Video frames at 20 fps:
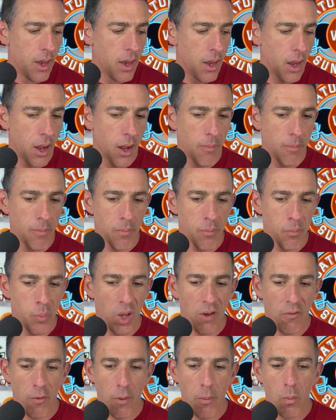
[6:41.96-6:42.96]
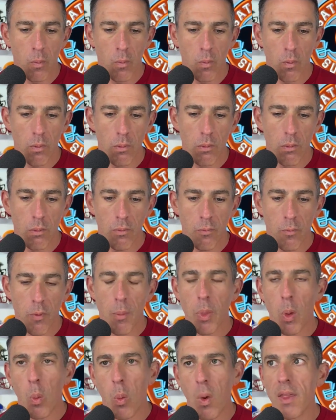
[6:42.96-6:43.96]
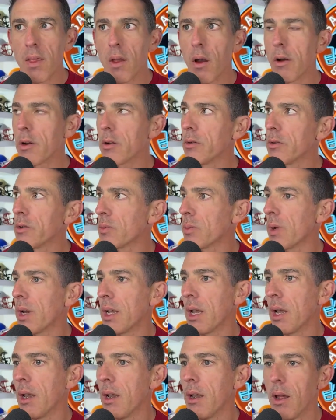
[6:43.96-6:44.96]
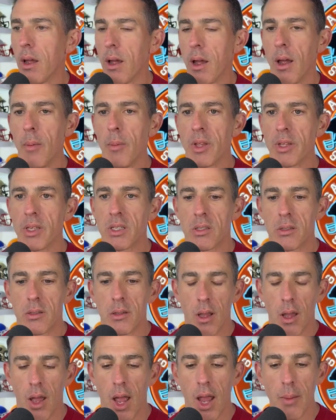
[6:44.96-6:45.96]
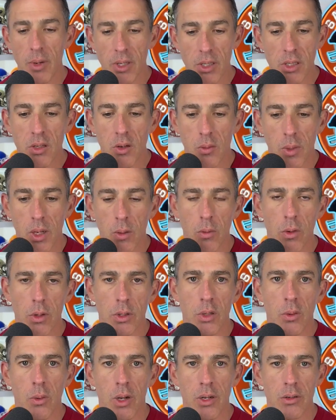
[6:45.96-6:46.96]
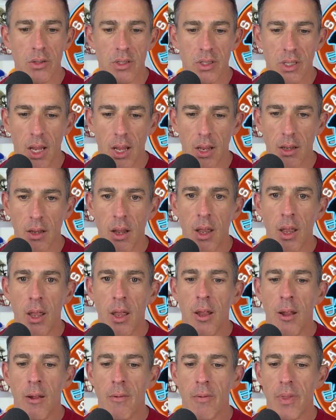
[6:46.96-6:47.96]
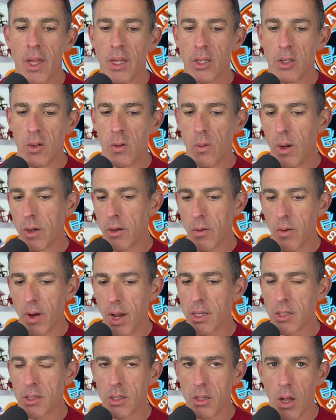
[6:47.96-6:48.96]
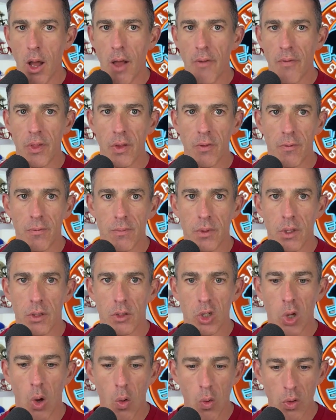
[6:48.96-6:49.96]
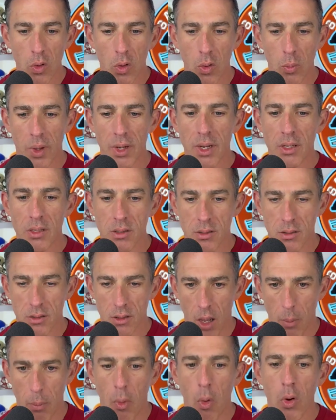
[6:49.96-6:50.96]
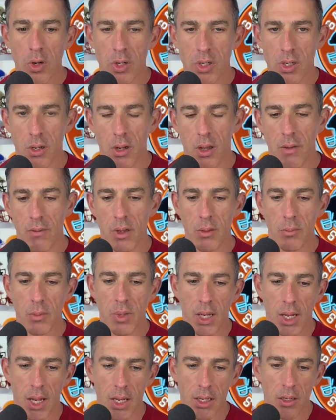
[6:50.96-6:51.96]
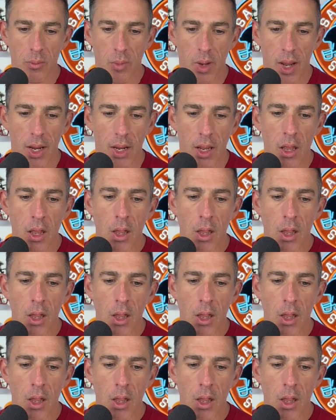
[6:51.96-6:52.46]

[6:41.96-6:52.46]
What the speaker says: But from the way the article's written, I'm assuming we're to understand that $200,000 is not the total, but it's a portion of it being handed back.